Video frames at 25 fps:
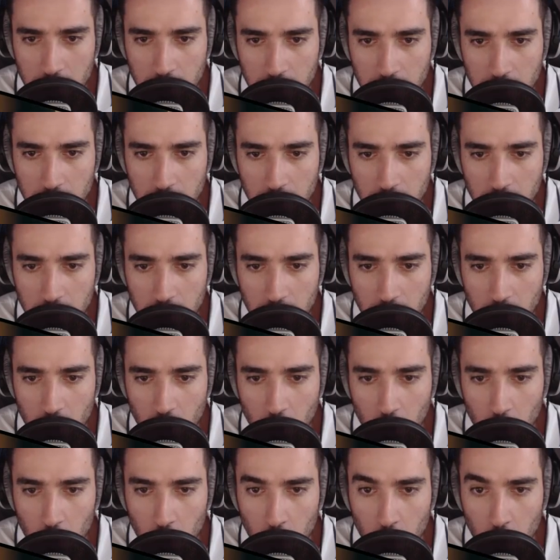
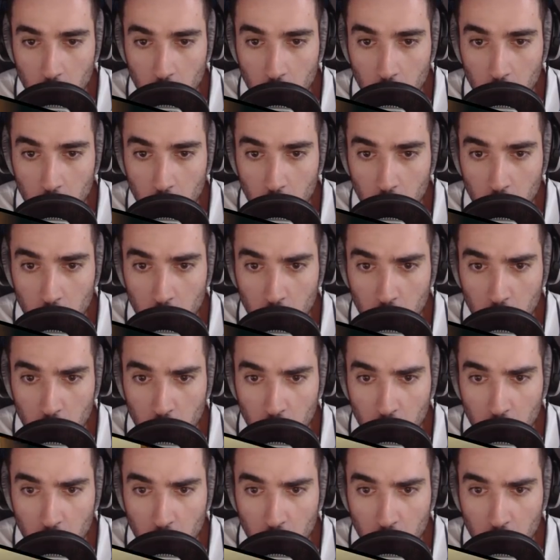[no speech]